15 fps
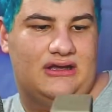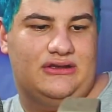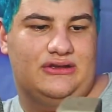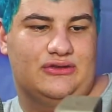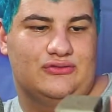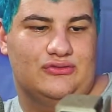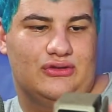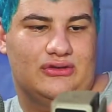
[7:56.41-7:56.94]

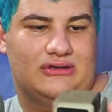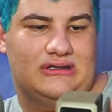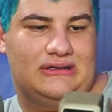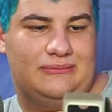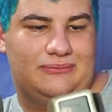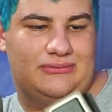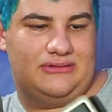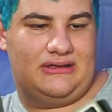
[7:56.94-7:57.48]
you roll it
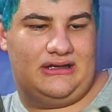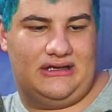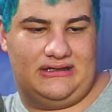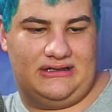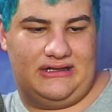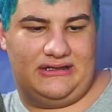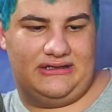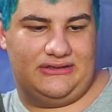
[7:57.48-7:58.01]
up, and
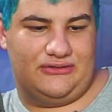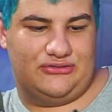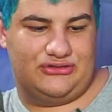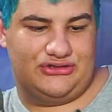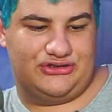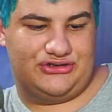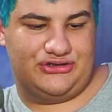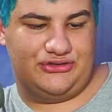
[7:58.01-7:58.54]
then you
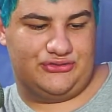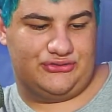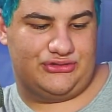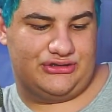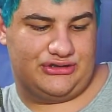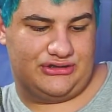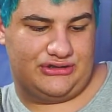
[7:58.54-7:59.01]
shoot.